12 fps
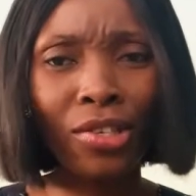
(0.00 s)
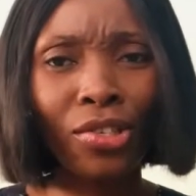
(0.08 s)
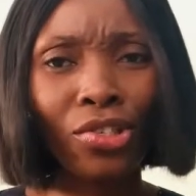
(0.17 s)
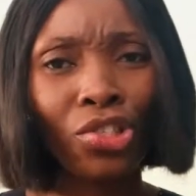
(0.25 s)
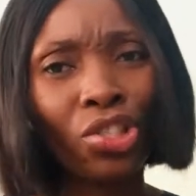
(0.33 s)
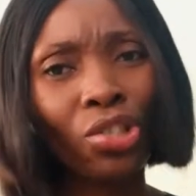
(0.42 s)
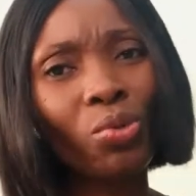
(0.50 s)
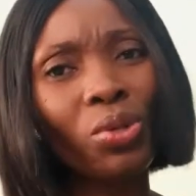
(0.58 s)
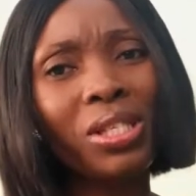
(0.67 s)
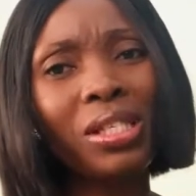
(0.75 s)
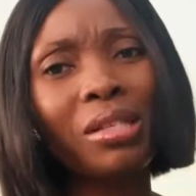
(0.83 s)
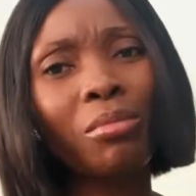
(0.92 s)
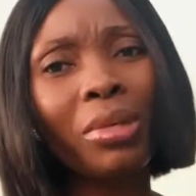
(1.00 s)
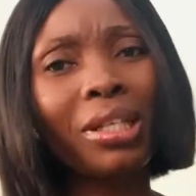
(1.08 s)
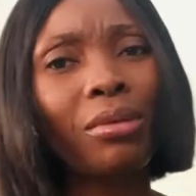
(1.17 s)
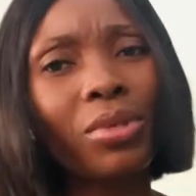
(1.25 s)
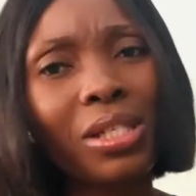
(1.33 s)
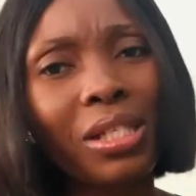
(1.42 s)
the
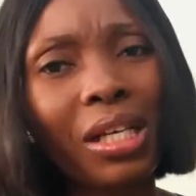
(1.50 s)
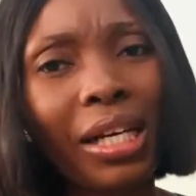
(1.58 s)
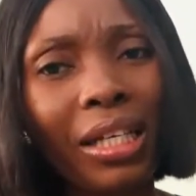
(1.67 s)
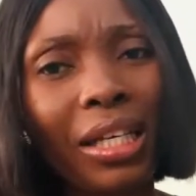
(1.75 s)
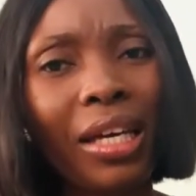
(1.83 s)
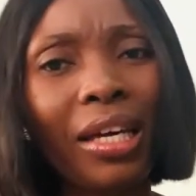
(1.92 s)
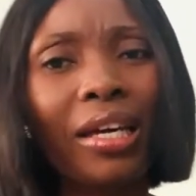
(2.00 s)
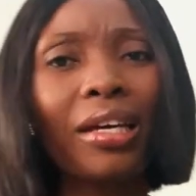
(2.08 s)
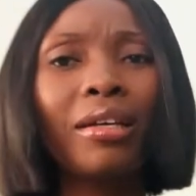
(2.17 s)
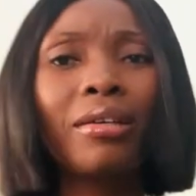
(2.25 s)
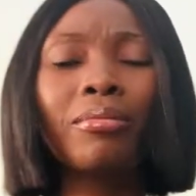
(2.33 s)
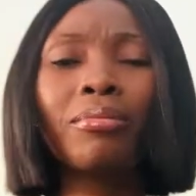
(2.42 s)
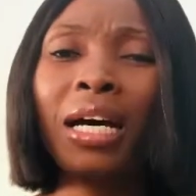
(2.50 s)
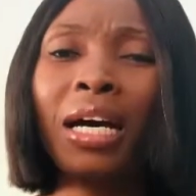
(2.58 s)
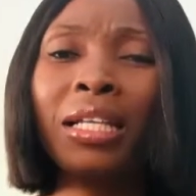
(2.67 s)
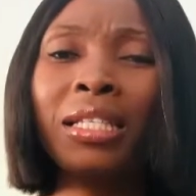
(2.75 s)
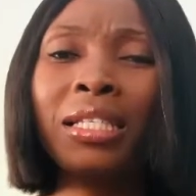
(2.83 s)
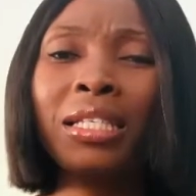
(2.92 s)
mother was denying him,
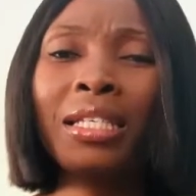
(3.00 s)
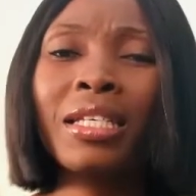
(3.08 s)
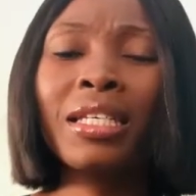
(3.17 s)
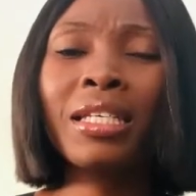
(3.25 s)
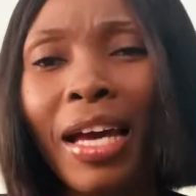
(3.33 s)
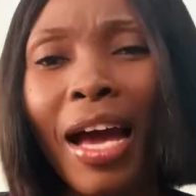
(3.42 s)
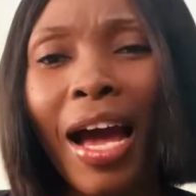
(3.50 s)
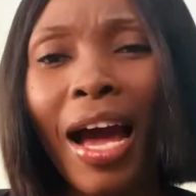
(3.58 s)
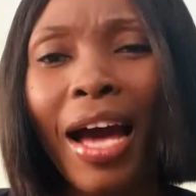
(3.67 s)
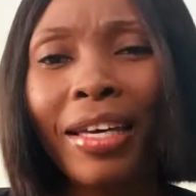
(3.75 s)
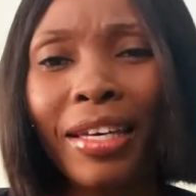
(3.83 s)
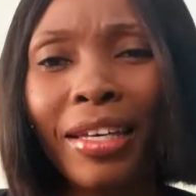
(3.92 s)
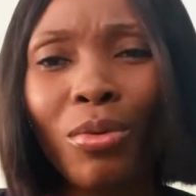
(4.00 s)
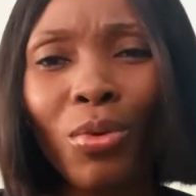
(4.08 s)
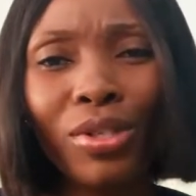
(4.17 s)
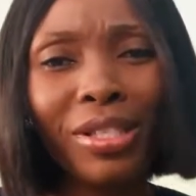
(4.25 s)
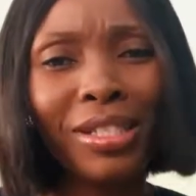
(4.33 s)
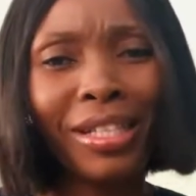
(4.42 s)
Auntie Age
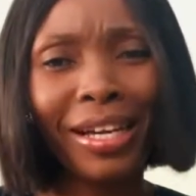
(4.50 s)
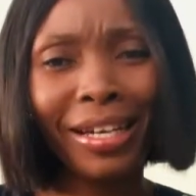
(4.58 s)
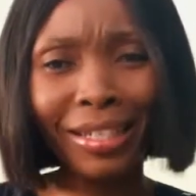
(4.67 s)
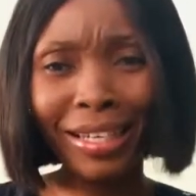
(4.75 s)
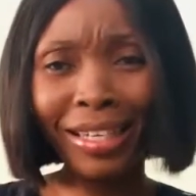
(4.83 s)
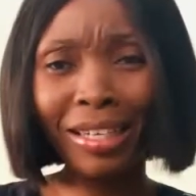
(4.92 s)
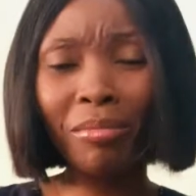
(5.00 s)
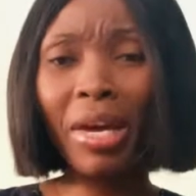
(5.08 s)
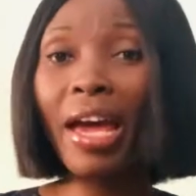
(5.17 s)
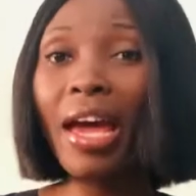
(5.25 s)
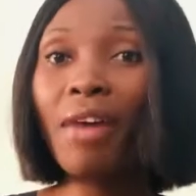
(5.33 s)
was denying him,